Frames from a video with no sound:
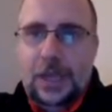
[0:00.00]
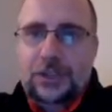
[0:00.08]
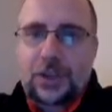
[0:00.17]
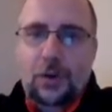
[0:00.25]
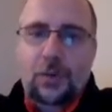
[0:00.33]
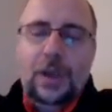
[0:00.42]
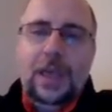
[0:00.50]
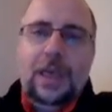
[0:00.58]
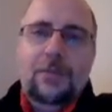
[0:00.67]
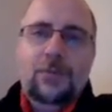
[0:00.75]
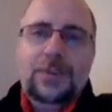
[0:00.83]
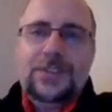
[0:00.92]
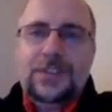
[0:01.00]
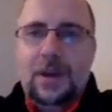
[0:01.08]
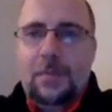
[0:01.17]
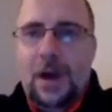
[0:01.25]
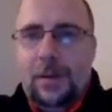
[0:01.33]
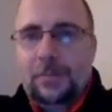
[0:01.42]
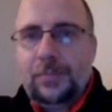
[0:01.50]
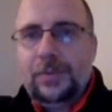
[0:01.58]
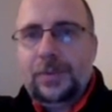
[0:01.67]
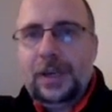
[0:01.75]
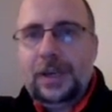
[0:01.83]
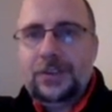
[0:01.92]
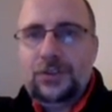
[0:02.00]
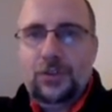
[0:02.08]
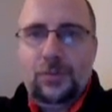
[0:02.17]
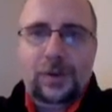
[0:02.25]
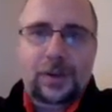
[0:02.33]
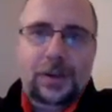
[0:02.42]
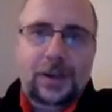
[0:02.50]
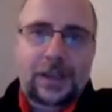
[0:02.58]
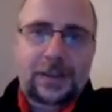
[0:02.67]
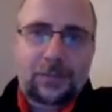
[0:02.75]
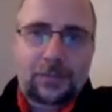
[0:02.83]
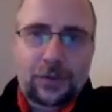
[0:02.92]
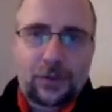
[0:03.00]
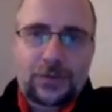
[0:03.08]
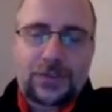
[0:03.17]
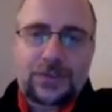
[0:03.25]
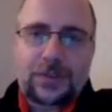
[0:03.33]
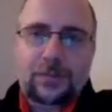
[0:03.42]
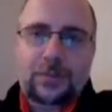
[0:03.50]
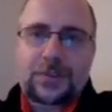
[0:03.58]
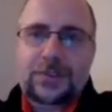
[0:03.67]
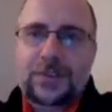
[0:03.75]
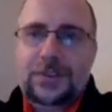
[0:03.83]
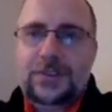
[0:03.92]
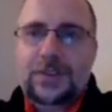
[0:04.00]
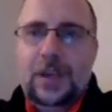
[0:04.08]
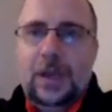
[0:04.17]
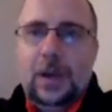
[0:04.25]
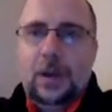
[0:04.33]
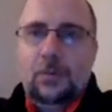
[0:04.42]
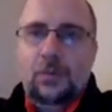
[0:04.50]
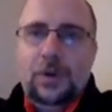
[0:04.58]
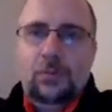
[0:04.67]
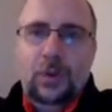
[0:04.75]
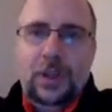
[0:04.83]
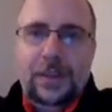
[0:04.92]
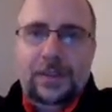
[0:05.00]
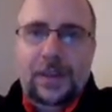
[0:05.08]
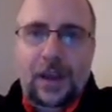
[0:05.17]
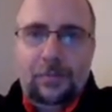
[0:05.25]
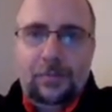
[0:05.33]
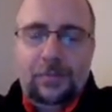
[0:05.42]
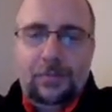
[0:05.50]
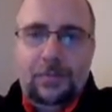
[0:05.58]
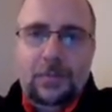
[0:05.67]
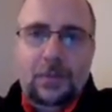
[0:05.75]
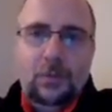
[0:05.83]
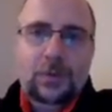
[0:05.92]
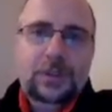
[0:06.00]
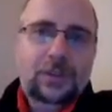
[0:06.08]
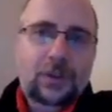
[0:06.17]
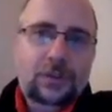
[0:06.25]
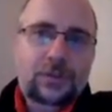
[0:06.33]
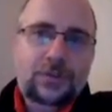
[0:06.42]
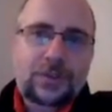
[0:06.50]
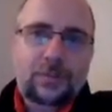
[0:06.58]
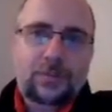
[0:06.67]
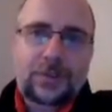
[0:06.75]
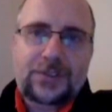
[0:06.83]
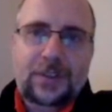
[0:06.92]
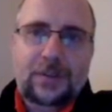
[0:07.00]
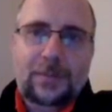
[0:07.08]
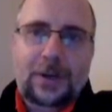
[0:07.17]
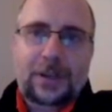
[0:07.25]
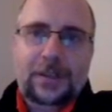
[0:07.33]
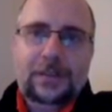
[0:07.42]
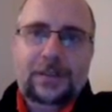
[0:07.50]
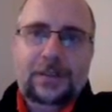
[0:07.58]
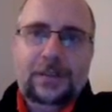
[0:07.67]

So if we sum up the consumer and the producer surpluses, we will end up with the total surplus in the market.